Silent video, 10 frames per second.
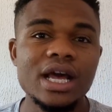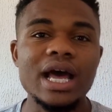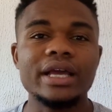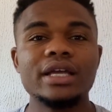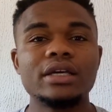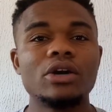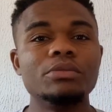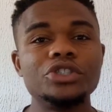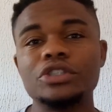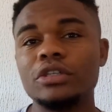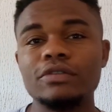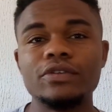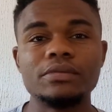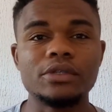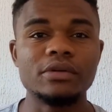I get a commission
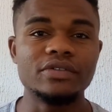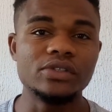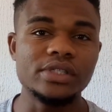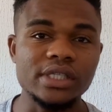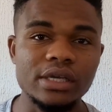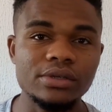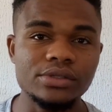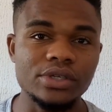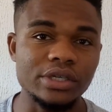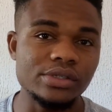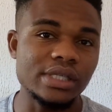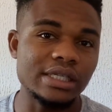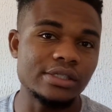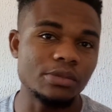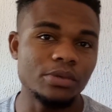from some of those sales. You can use that
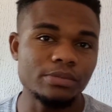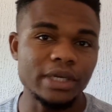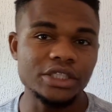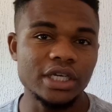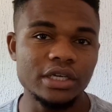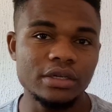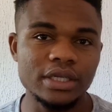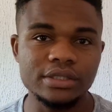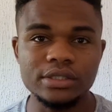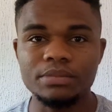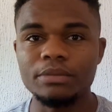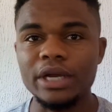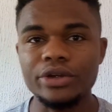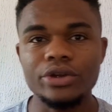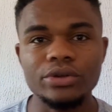to support my channel and to support
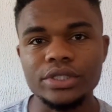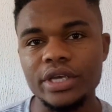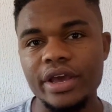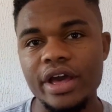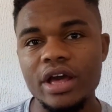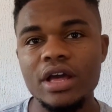my growth here.